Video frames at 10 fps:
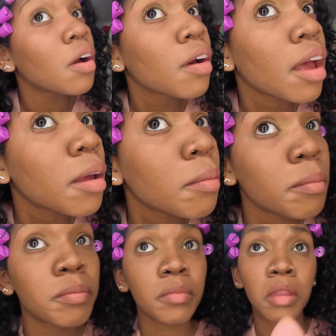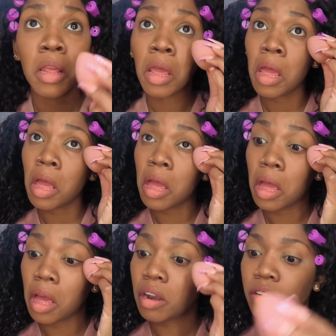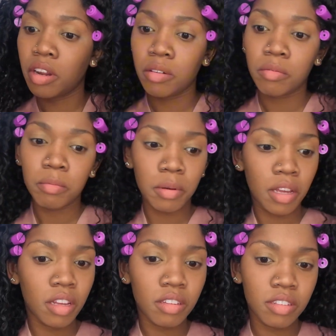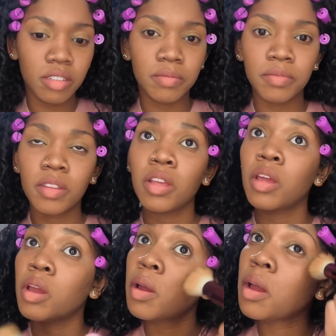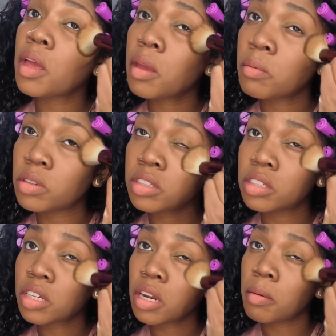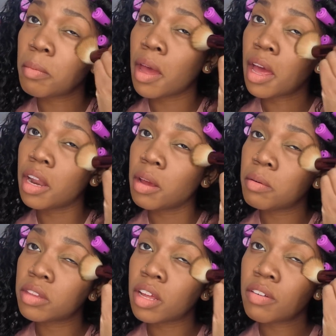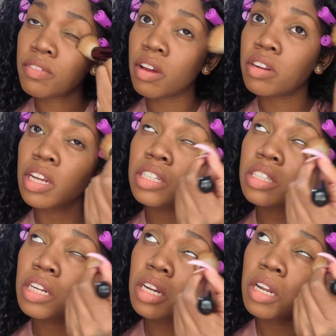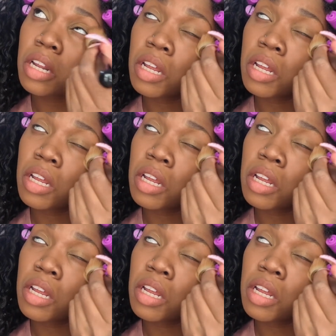Okay. I don't know, but and we're just gonna pat it with our foundation